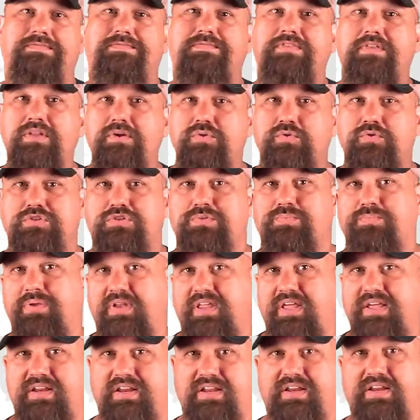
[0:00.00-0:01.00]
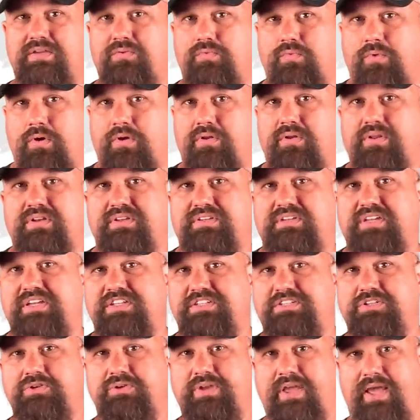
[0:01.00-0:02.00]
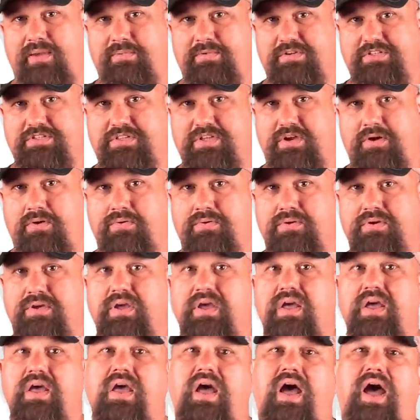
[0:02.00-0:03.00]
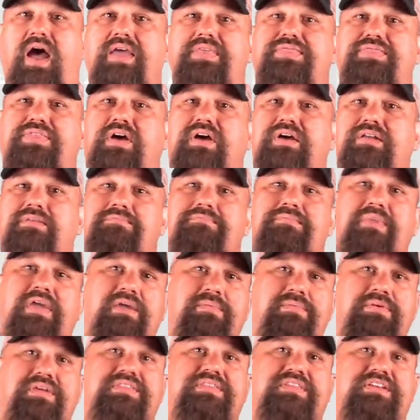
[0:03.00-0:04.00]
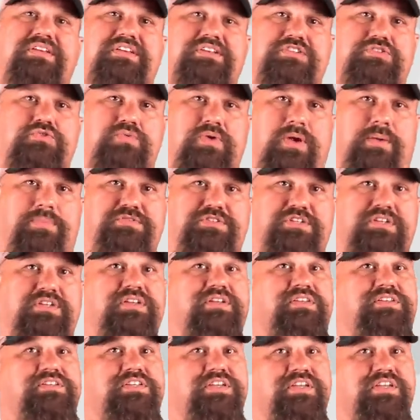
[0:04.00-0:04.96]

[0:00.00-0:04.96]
flutes played any role in tissue damage though. I thought maybe the disruption and